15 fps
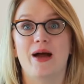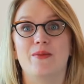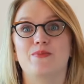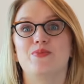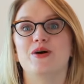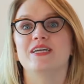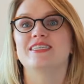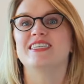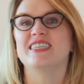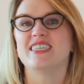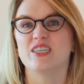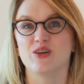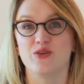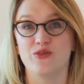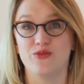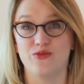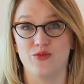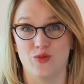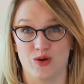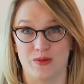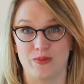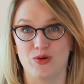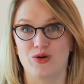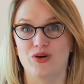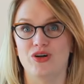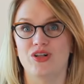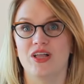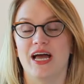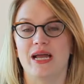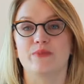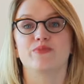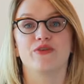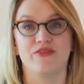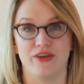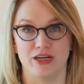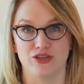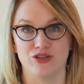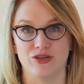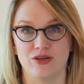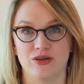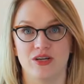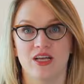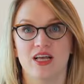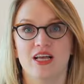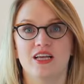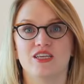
but still formal and professional.